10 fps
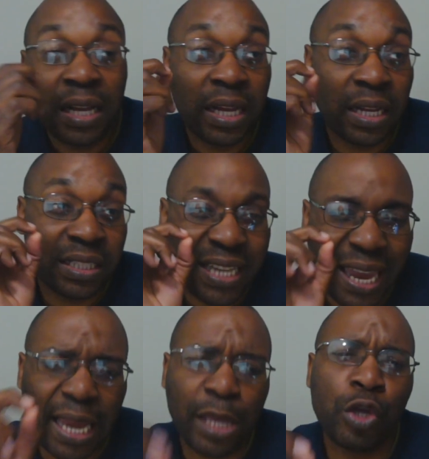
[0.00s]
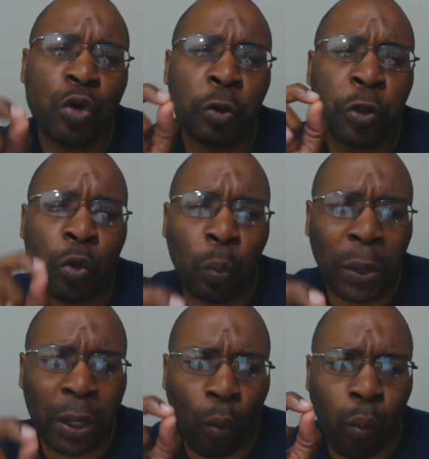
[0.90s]
Continue
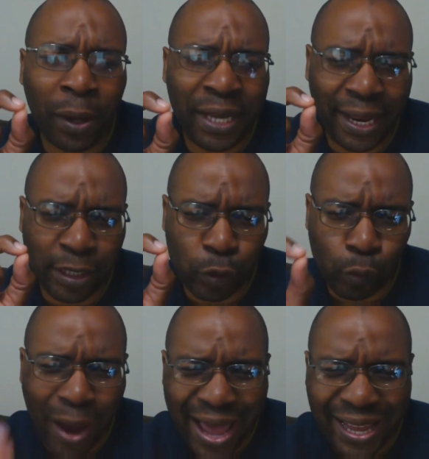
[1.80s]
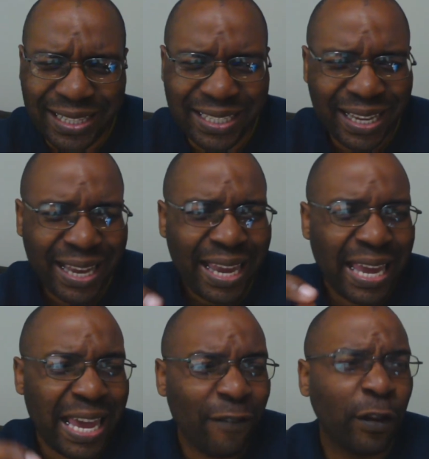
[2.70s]
doing what is right,
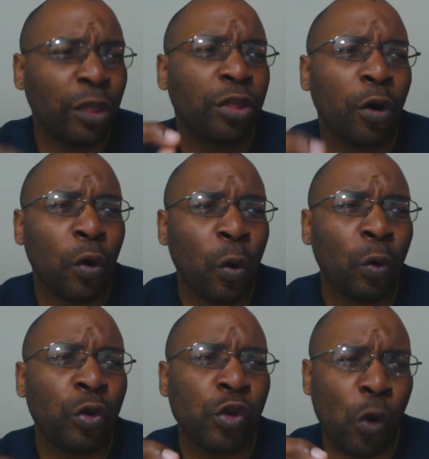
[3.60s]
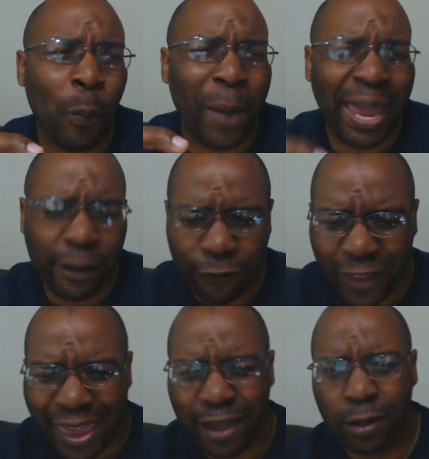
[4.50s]
even though you may
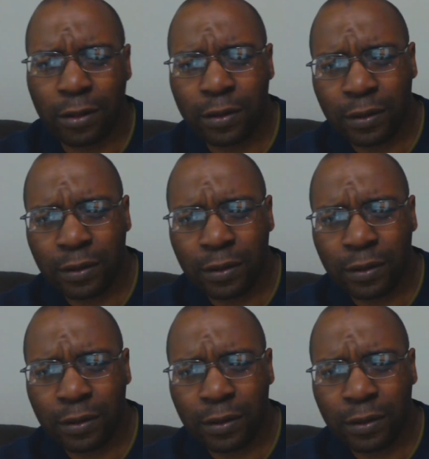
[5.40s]
fail.